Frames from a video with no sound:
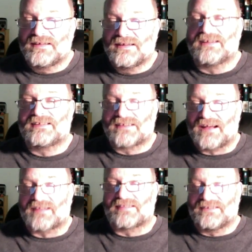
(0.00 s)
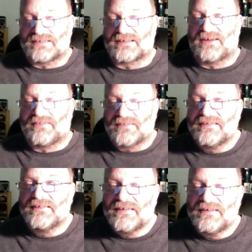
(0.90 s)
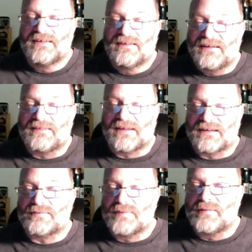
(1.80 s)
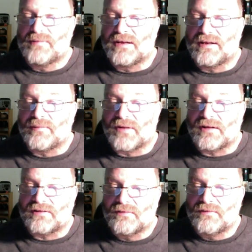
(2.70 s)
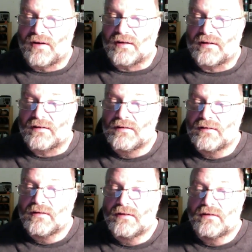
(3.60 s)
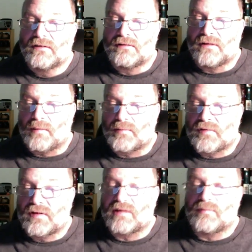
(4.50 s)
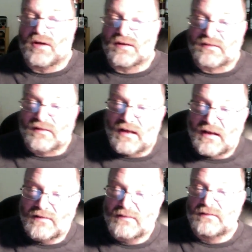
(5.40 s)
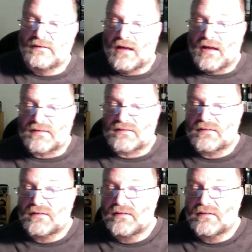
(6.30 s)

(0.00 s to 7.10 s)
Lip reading: exactly, Scout. It takes me a minute, but I do find it. Knob Creek, Bessel Hayden? Yes.